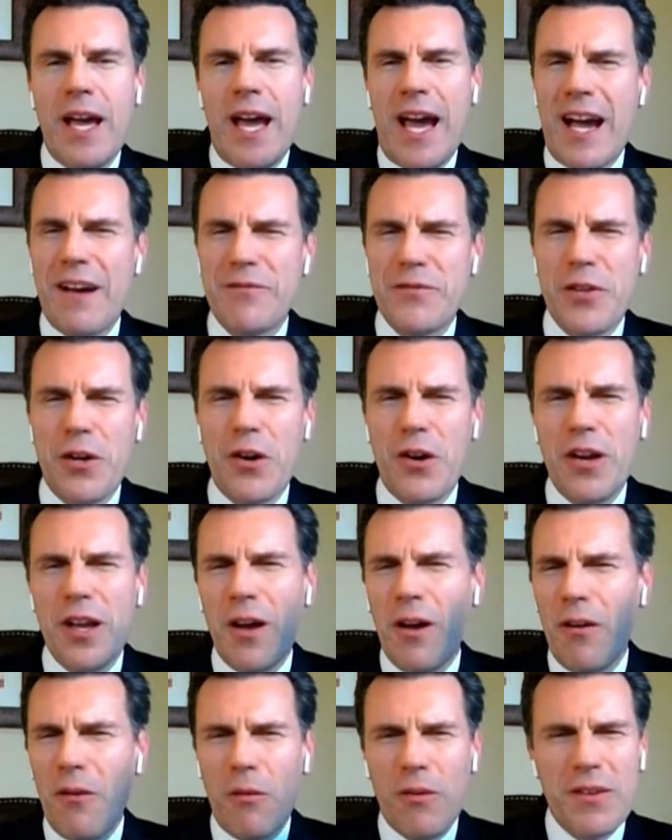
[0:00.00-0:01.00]

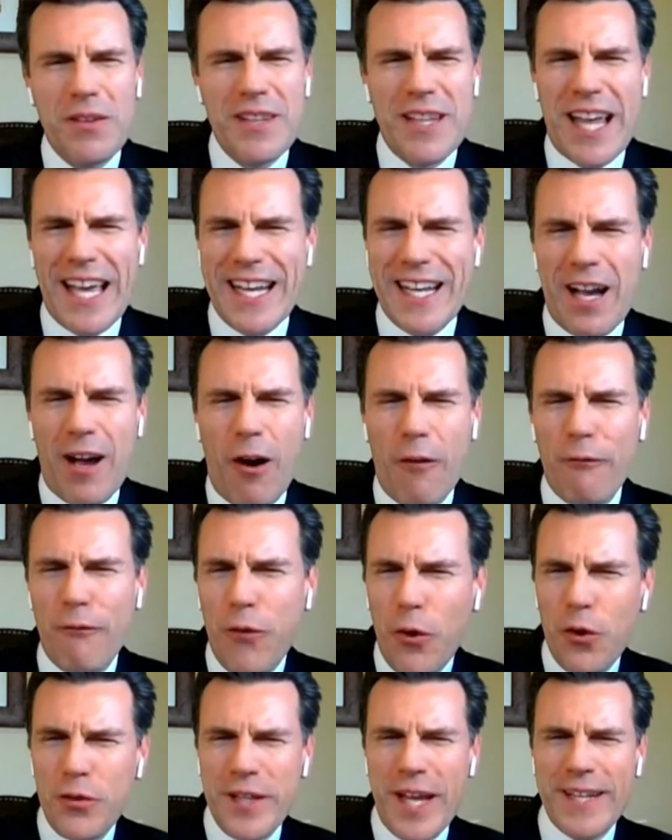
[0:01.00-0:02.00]
after like a
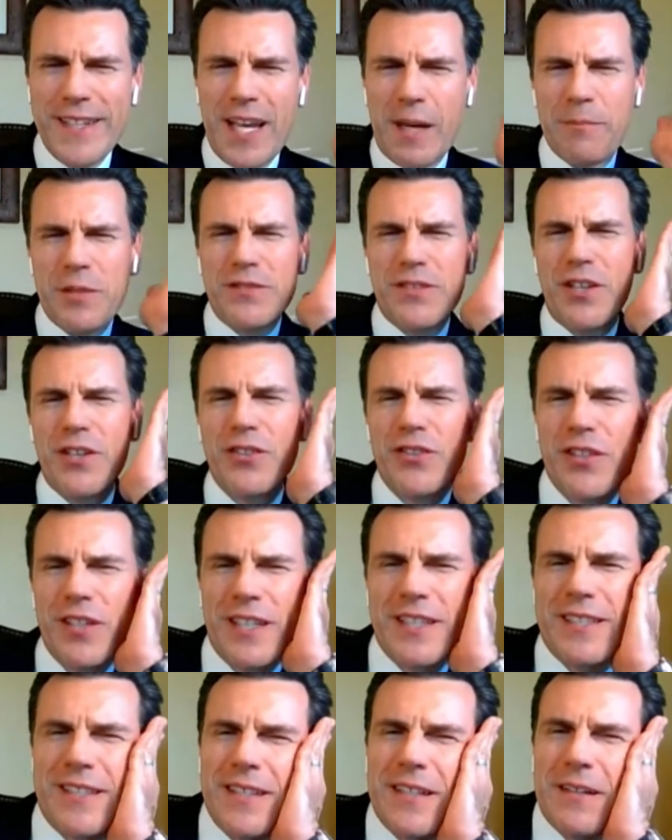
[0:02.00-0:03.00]
full day deposition,
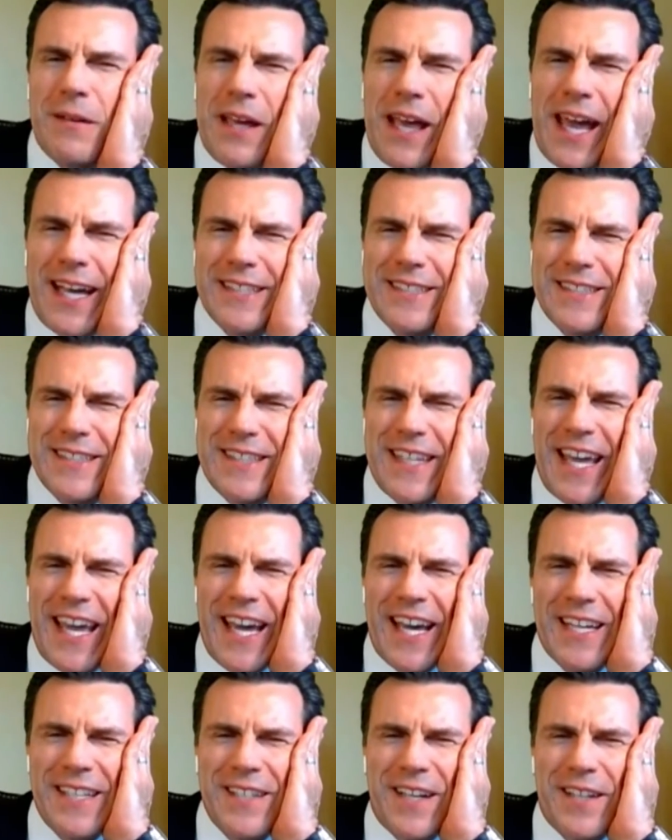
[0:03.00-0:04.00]
has his
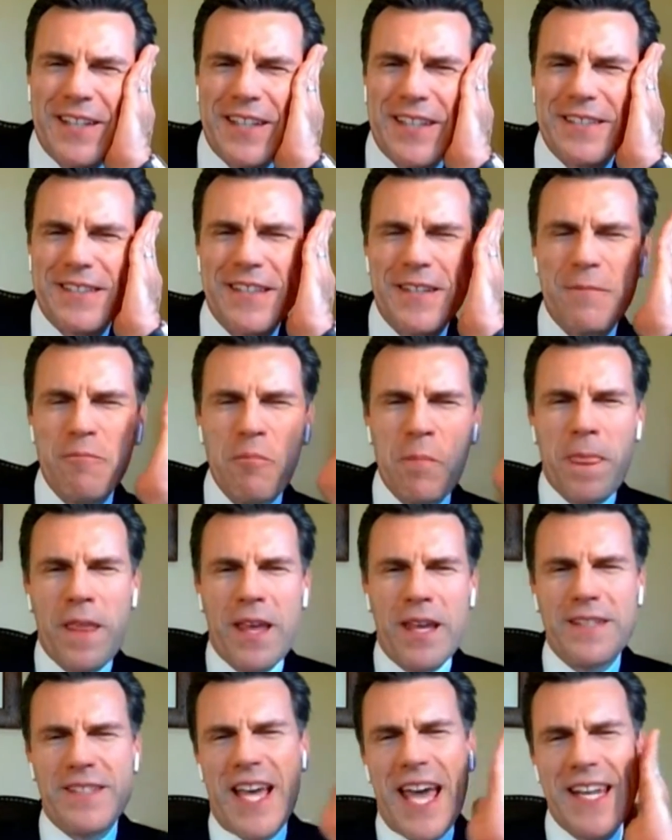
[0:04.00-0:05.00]
hand on his
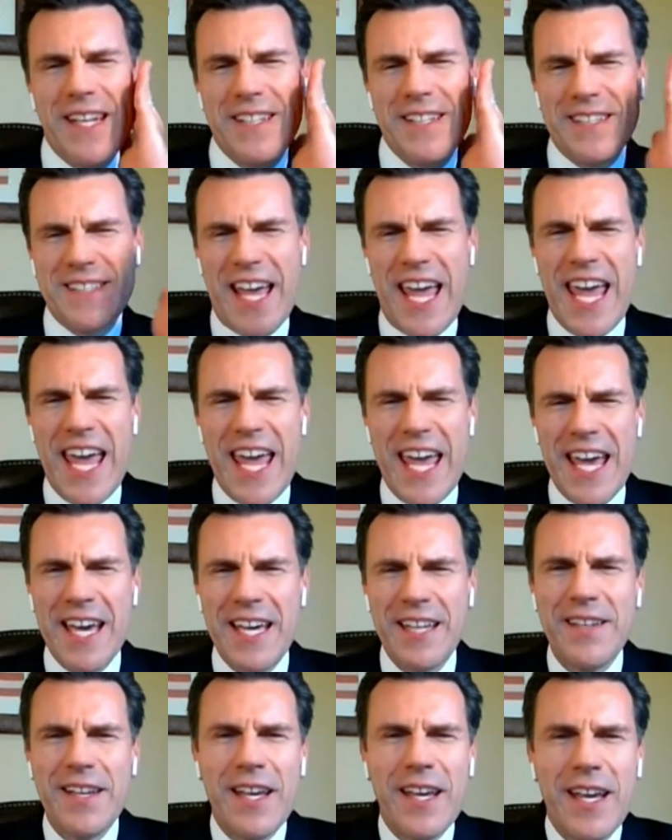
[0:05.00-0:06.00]
head in his
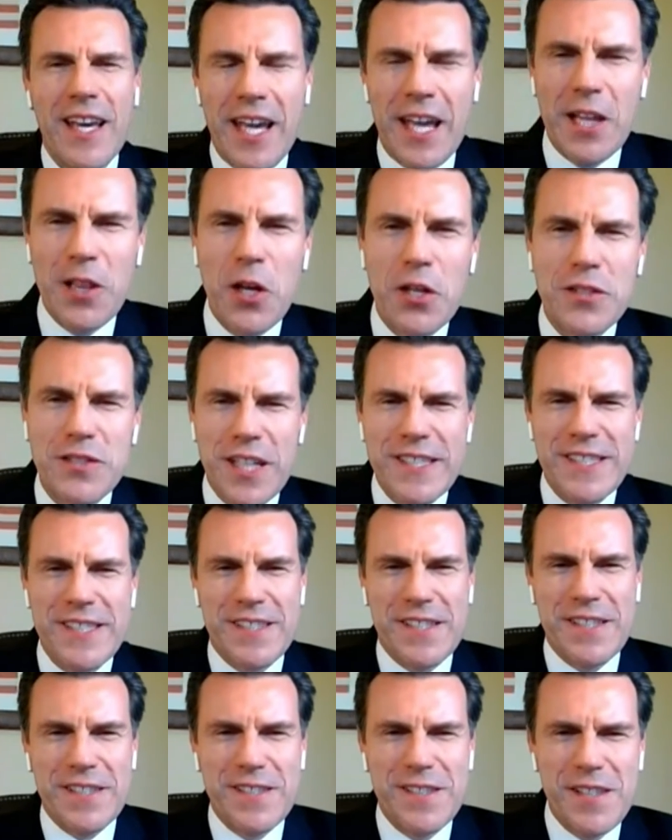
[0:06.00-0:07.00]
hand. He looks like
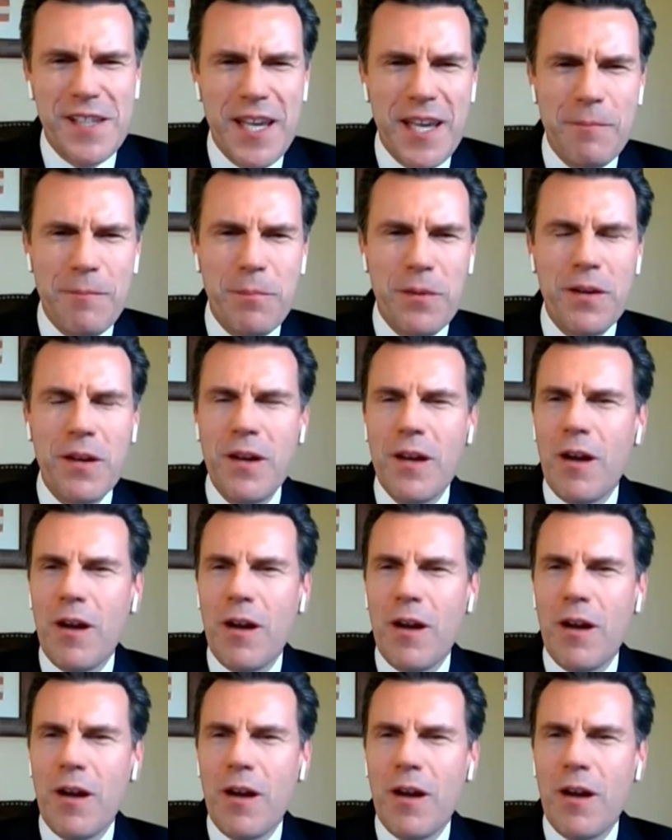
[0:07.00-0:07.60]
he's asleep.